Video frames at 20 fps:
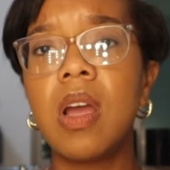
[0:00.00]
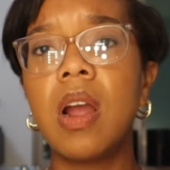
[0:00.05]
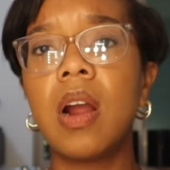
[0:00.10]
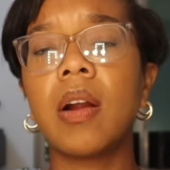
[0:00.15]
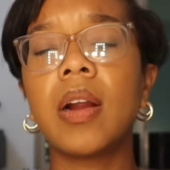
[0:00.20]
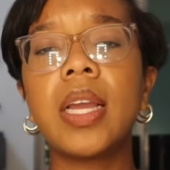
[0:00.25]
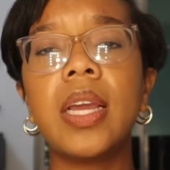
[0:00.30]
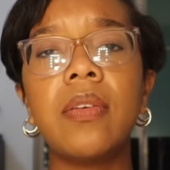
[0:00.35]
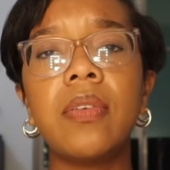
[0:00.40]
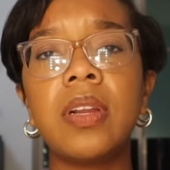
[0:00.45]

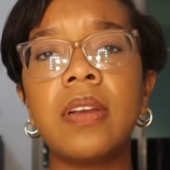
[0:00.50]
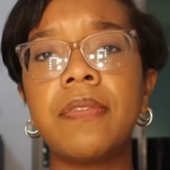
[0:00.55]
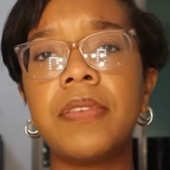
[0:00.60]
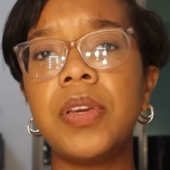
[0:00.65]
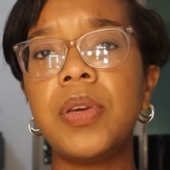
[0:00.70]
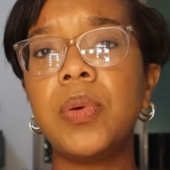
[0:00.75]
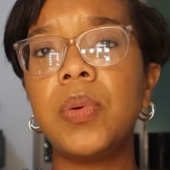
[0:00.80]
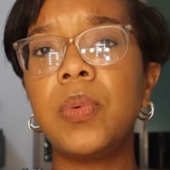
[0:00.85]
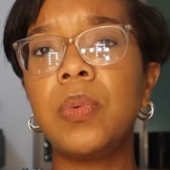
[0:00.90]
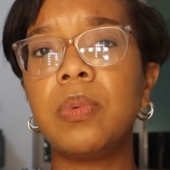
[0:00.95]
or even if
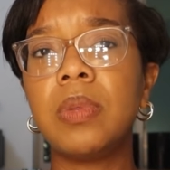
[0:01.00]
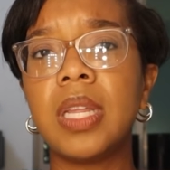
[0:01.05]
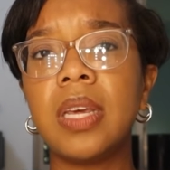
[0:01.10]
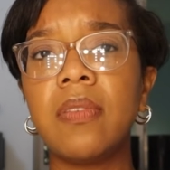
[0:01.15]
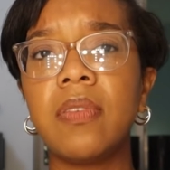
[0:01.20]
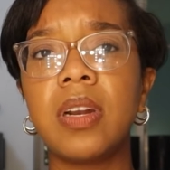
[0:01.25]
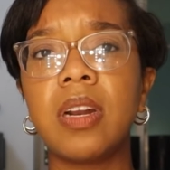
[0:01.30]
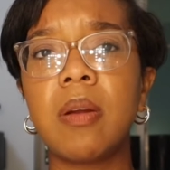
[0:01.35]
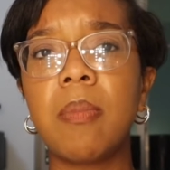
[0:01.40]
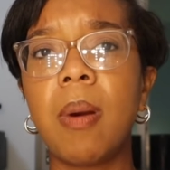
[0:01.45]
you
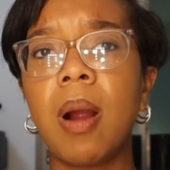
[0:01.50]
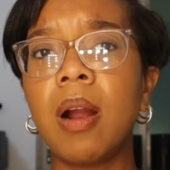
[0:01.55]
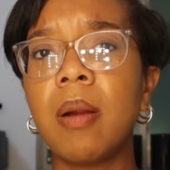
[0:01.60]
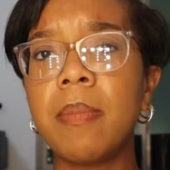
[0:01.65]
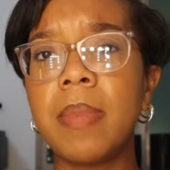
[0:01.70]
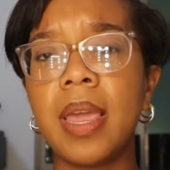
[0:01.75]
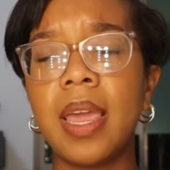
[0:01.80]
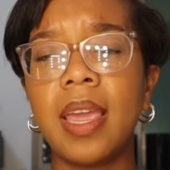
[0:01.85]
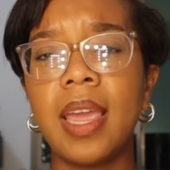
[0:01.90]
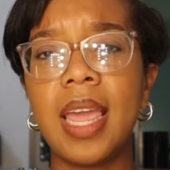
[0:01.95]
live in an
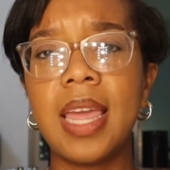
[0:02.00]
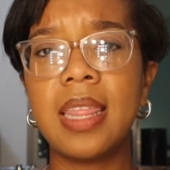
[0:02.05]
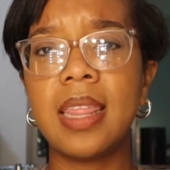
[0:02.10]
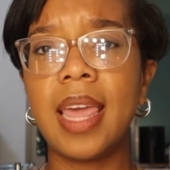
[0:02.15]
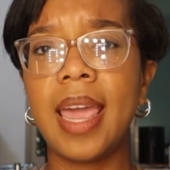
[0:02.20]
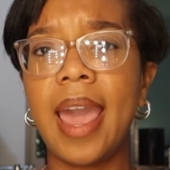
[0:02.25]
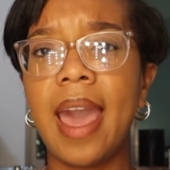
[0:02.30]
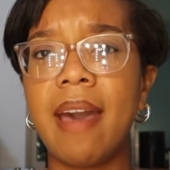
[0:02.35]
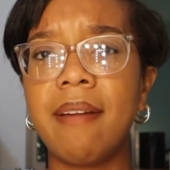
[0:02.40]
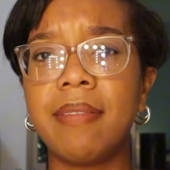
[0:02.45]
apartment and
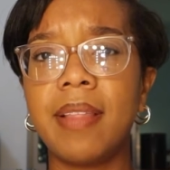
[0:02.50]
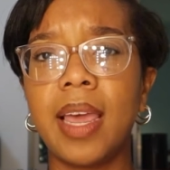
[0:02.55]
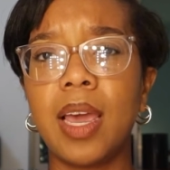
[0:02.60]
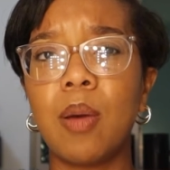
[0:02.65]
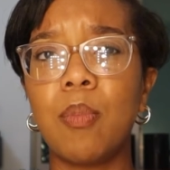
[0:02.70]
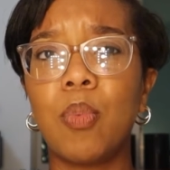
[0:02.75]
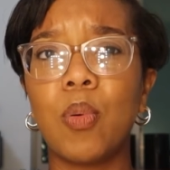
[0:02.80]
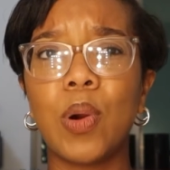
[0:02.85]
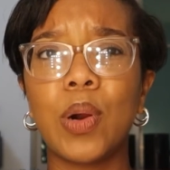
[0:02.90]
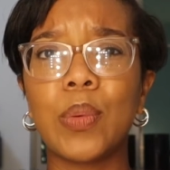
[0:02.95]
they have like a
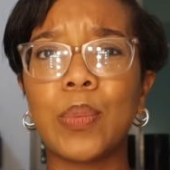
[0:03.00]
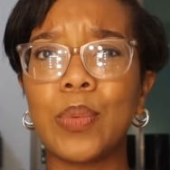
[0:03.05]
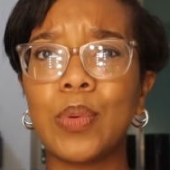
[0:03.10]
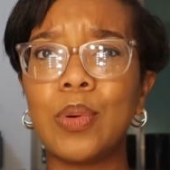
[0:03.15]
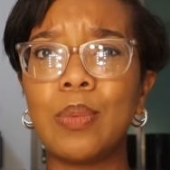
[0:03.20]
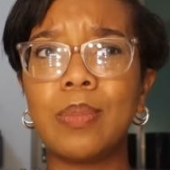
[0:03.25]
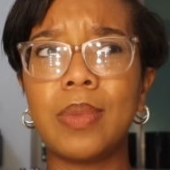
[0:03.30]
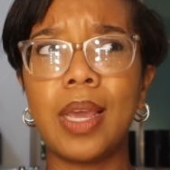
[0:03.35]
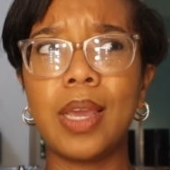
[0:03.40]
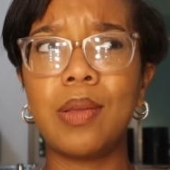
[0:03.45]

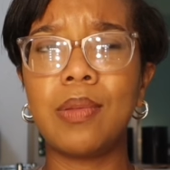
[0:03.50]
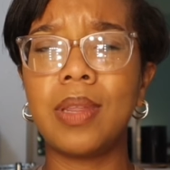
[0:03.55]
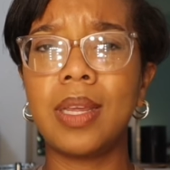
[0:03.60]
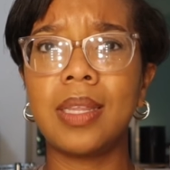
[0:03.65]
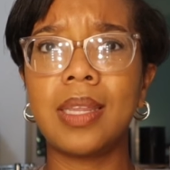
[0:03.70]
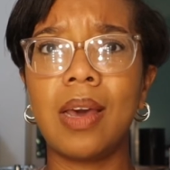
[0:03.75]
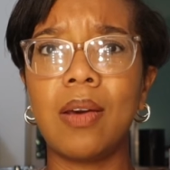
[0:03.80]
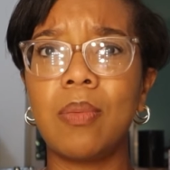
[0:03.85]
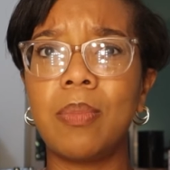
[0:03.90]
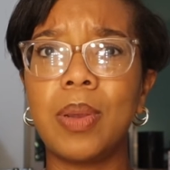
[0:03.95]
boardroom that you think
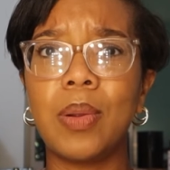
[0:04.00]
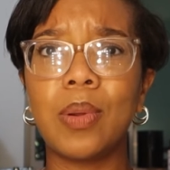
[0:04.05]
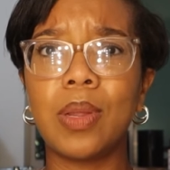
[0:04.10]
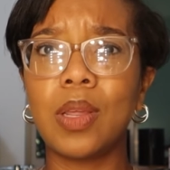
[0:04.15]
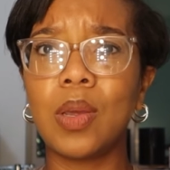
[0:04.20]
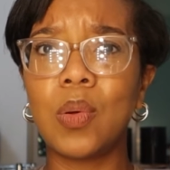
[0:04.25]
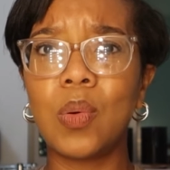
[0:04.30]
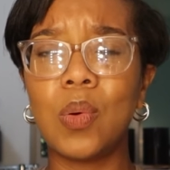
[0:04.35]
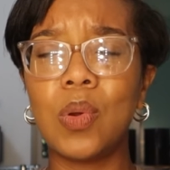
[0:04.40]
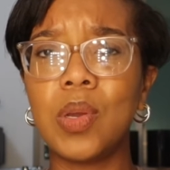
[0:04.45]
that would be
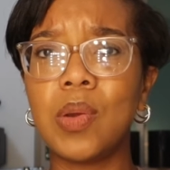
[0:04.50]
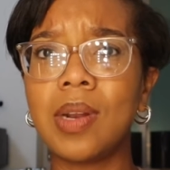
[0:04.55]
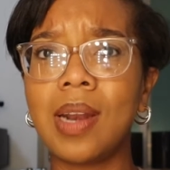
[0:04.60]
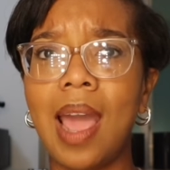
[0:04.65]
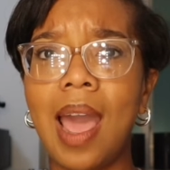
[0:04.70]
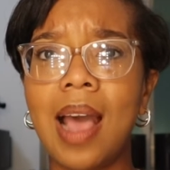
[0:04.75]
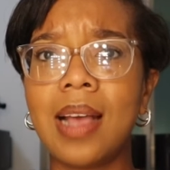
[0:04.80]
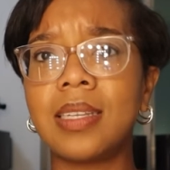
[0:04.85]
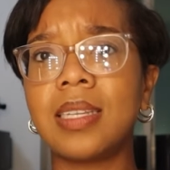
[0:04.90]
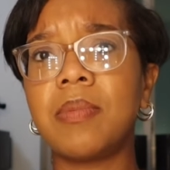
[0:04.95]
really cool, you can
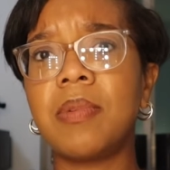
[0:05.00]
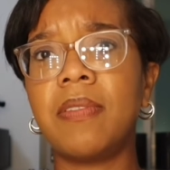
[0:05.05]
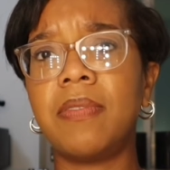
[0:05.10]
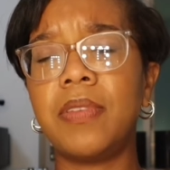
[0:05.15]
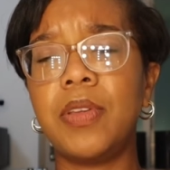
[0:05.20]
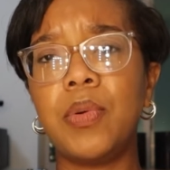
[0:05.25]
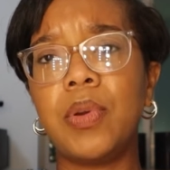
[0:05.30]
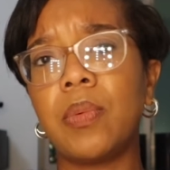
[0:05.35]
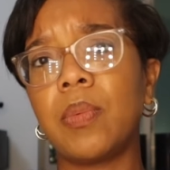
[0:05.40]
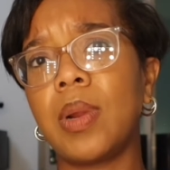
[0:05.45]
ask them if
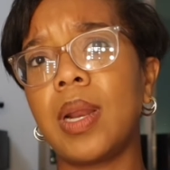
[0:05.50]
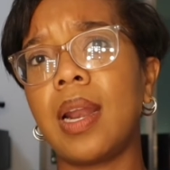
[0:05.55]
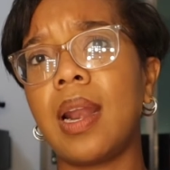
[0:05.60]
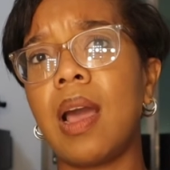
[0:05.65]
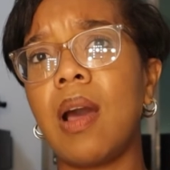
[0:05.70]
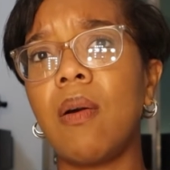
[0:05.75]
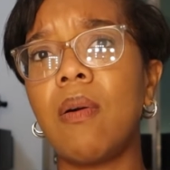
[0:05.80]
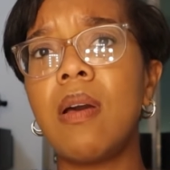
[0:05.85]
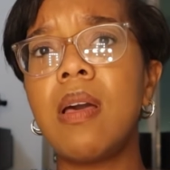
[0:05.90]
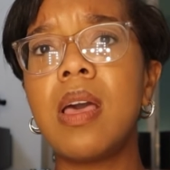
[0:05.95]
you can rent it
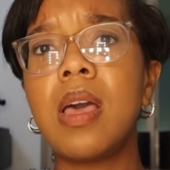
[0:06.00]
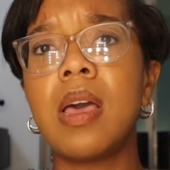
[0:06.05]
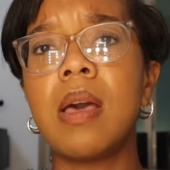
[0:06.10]
out.